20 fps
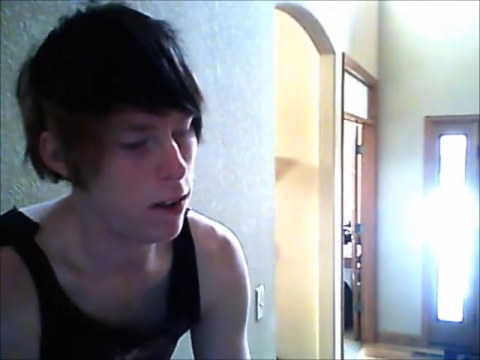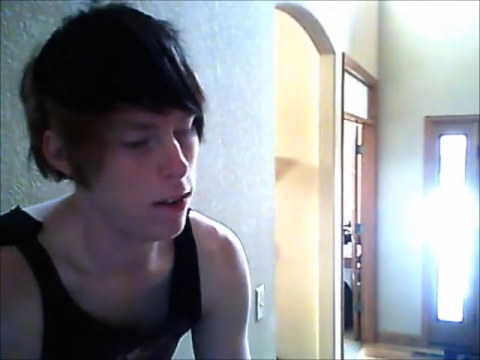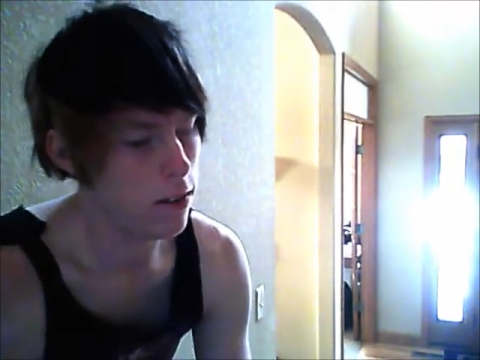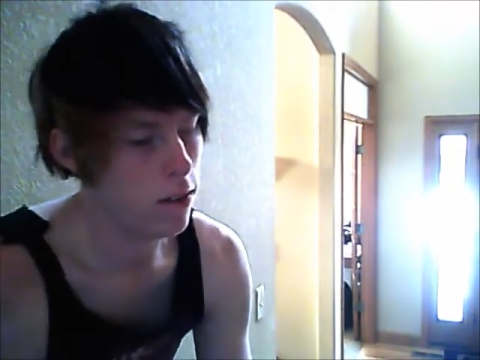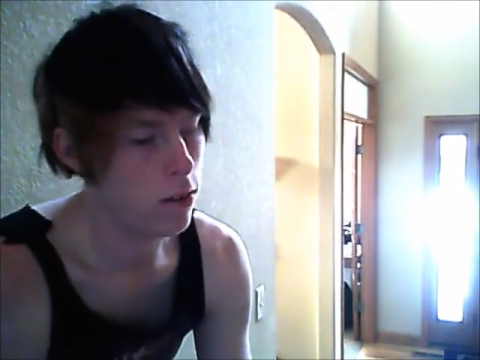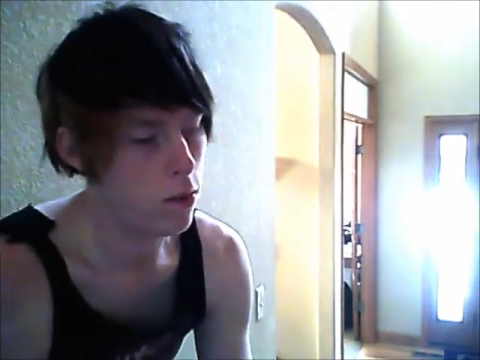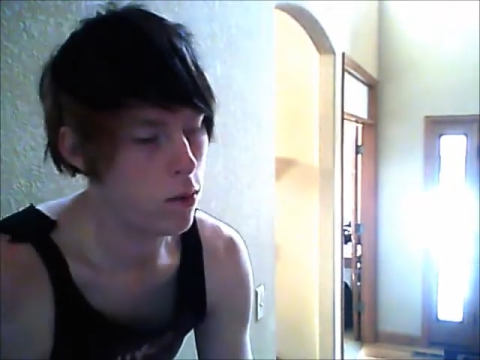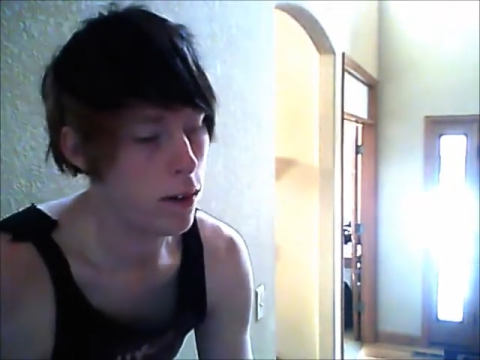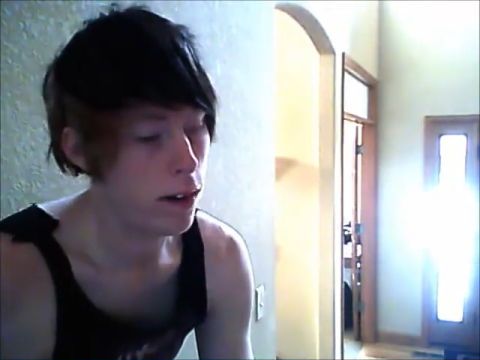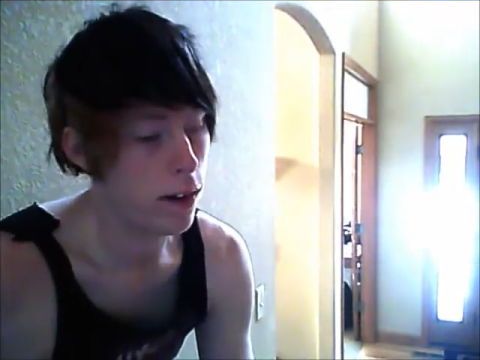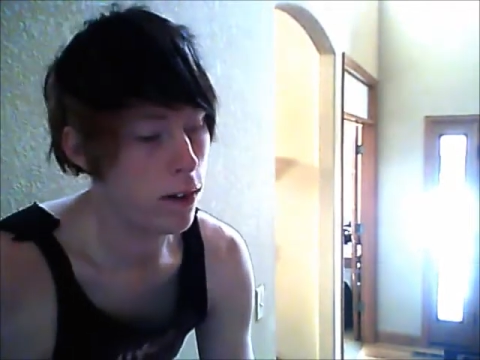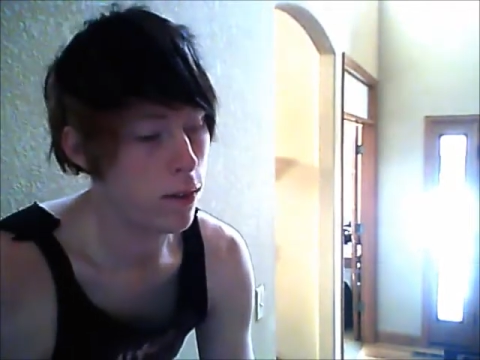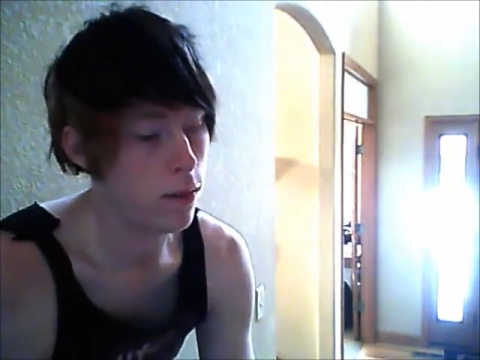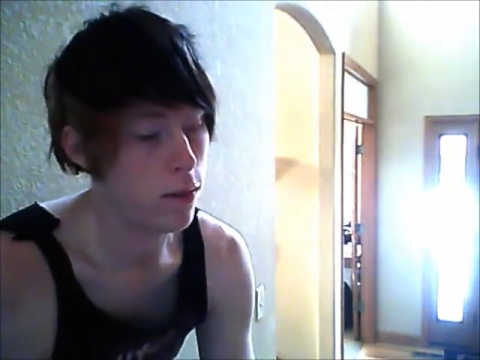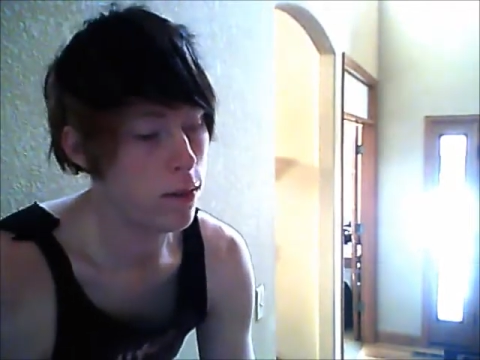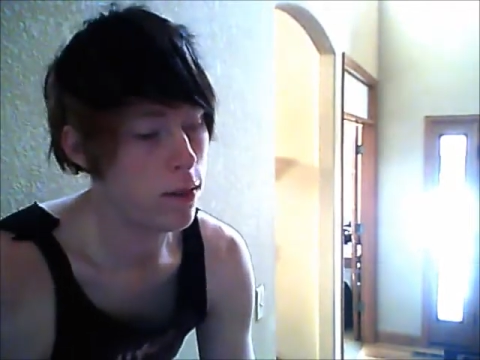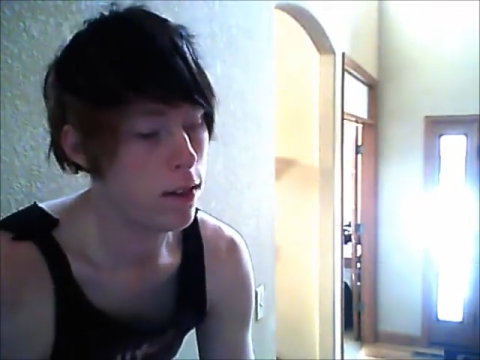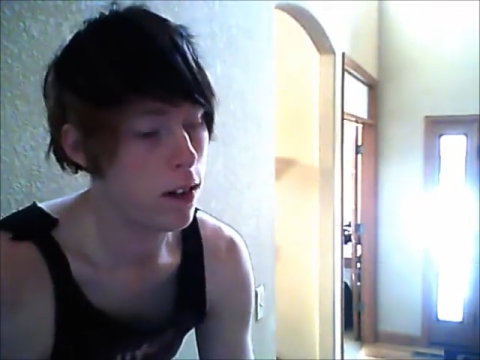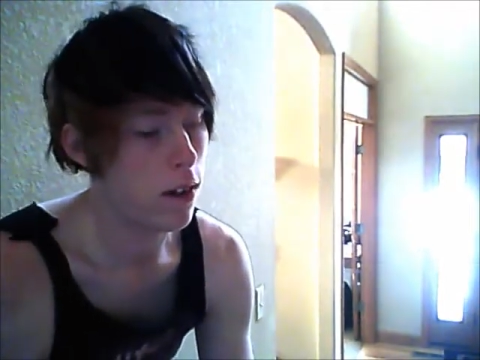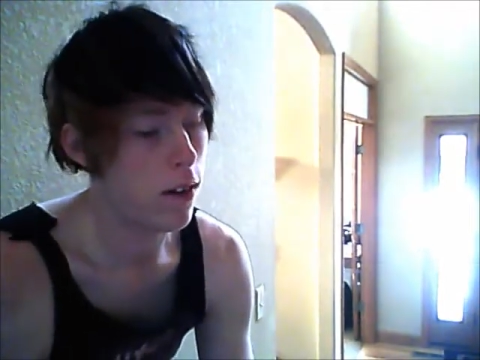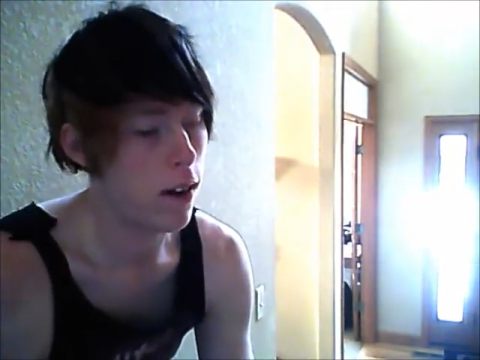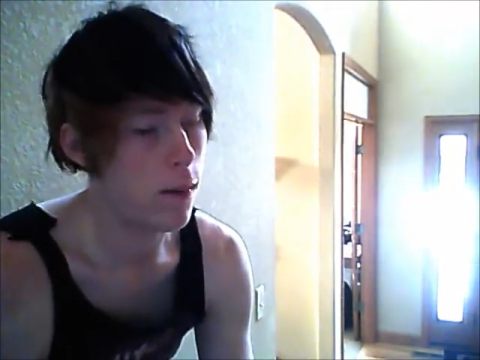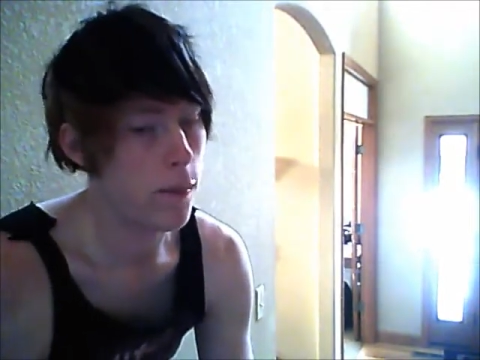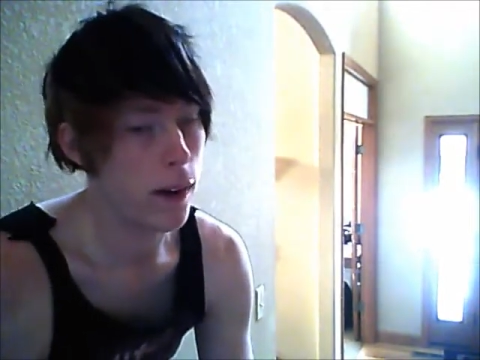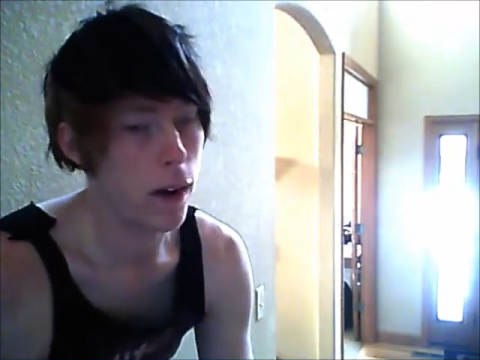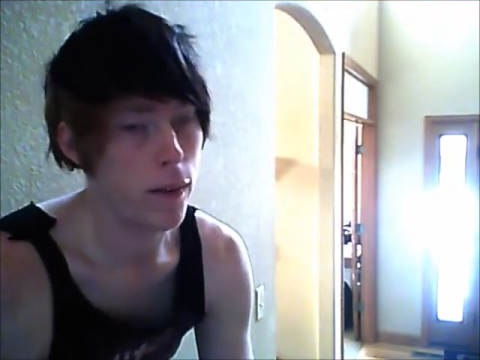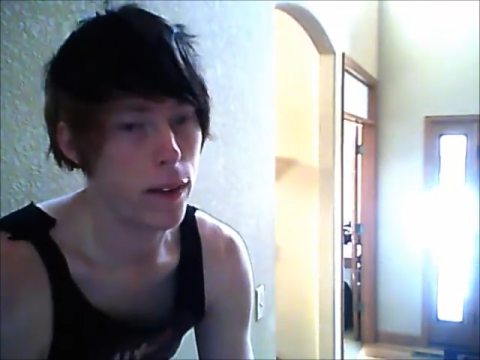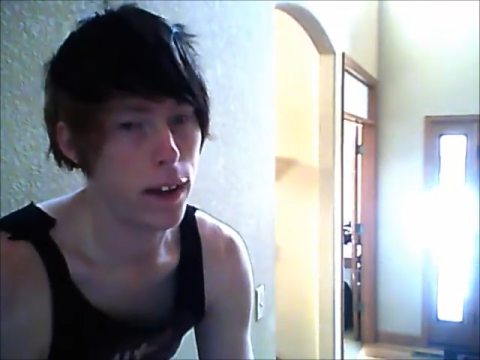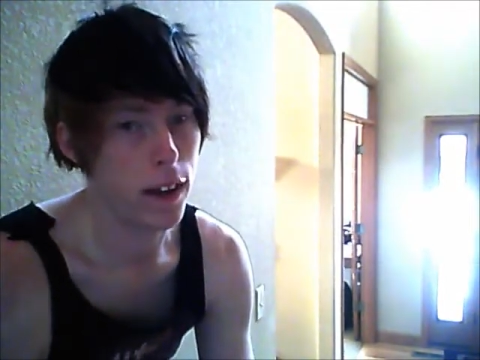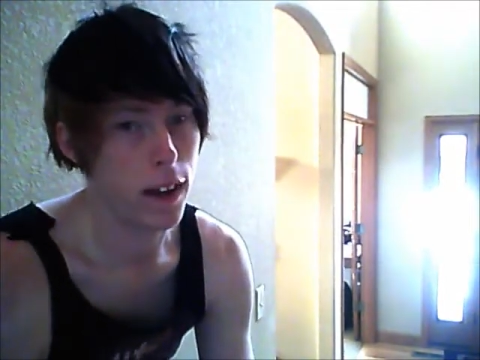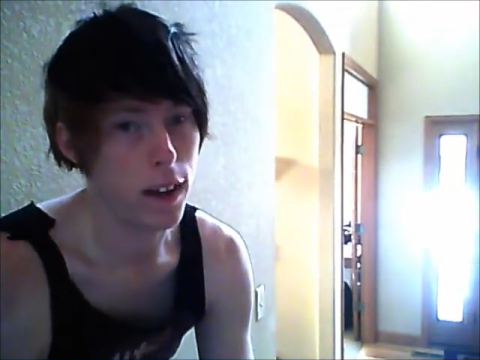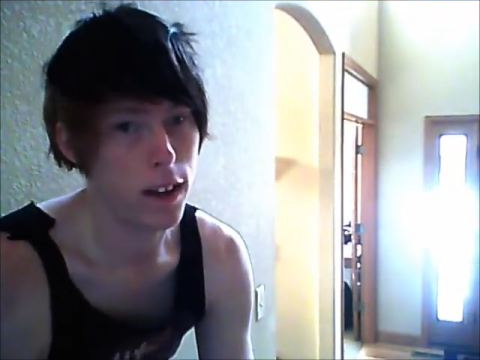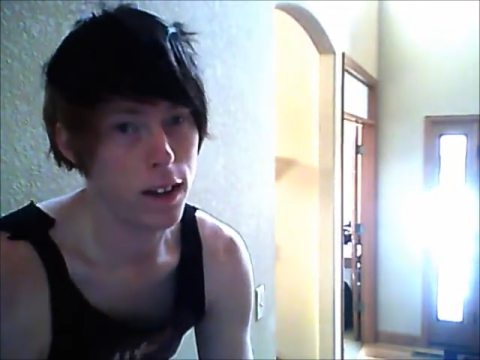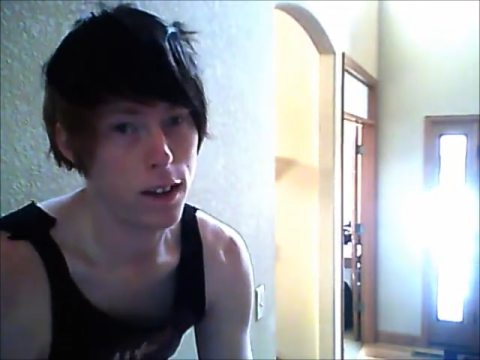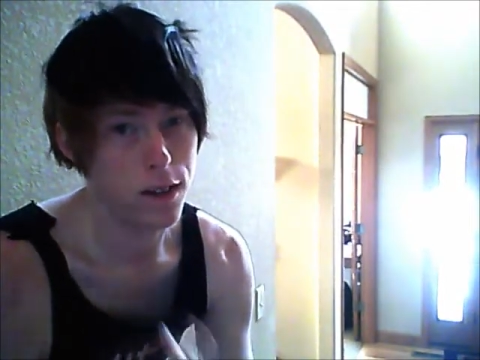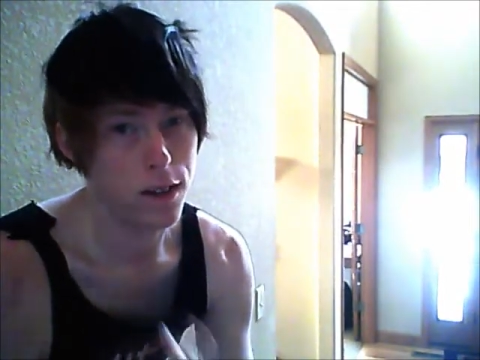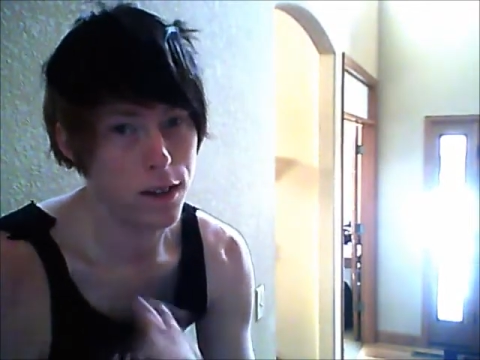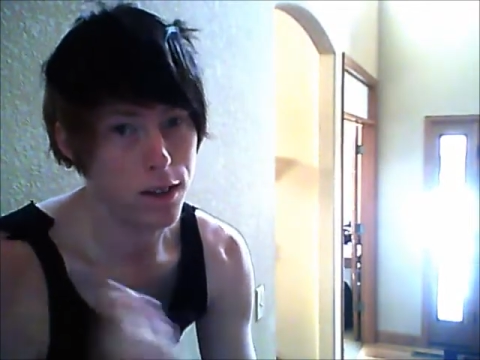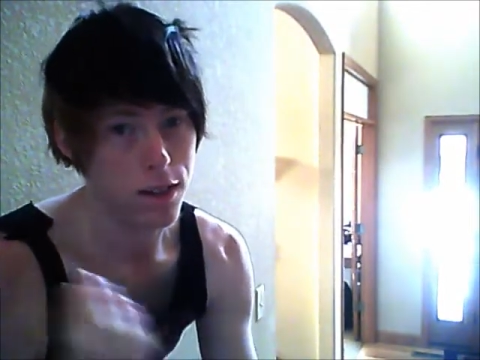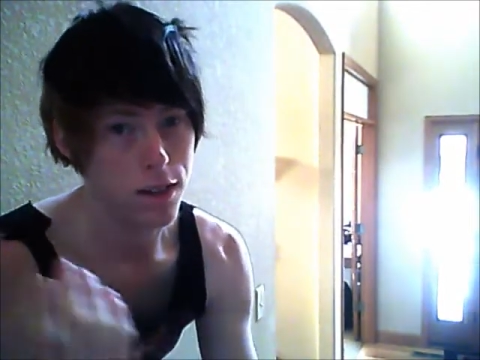2012, so I'll probably get
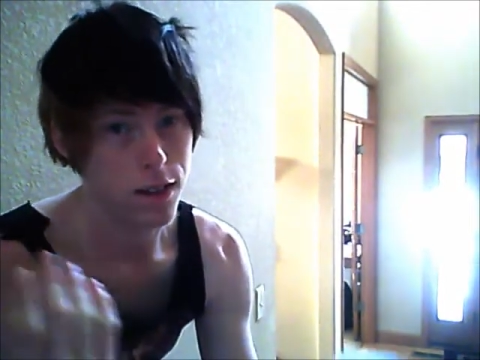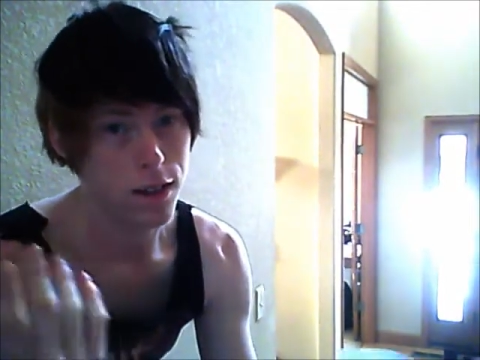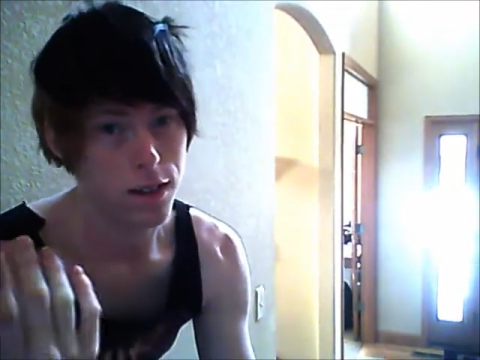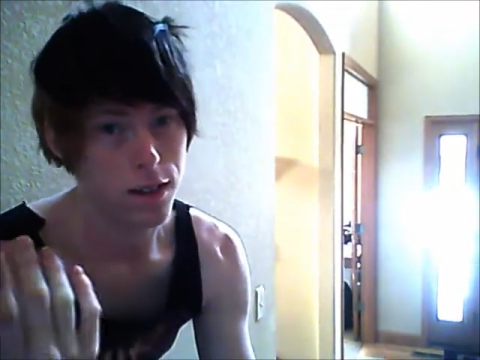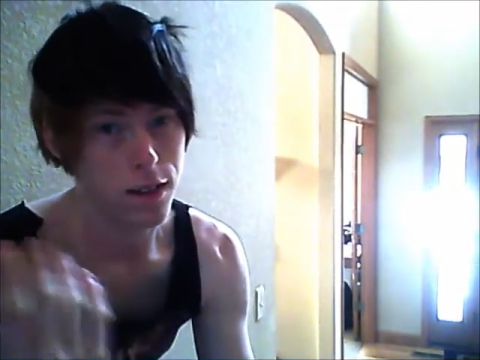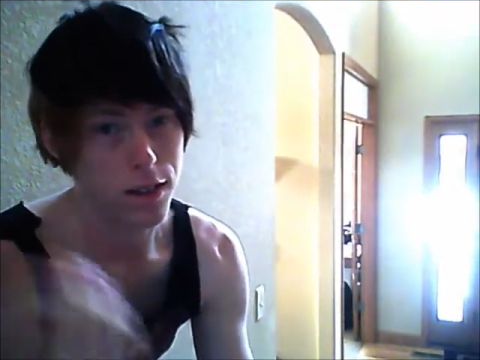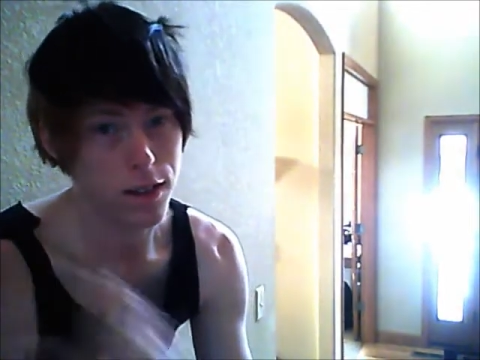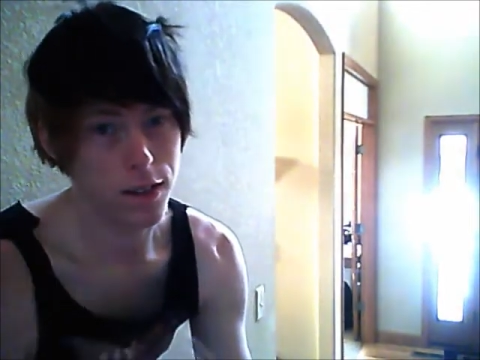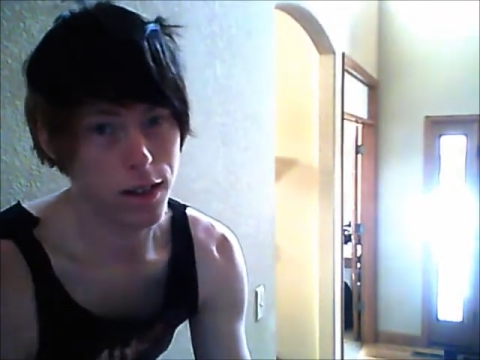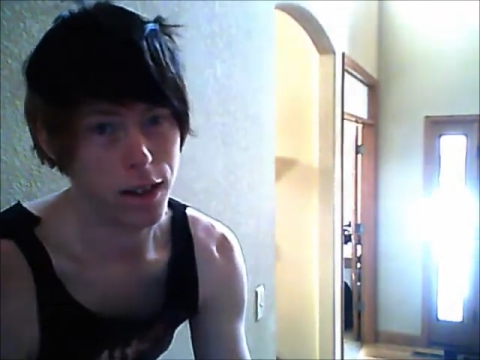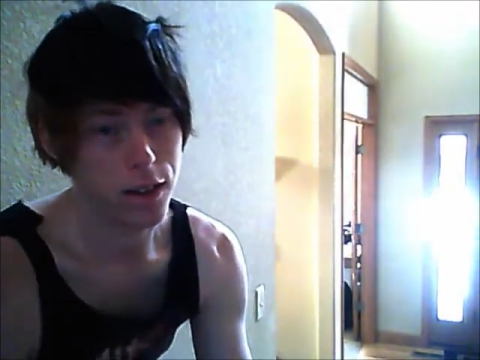it just because,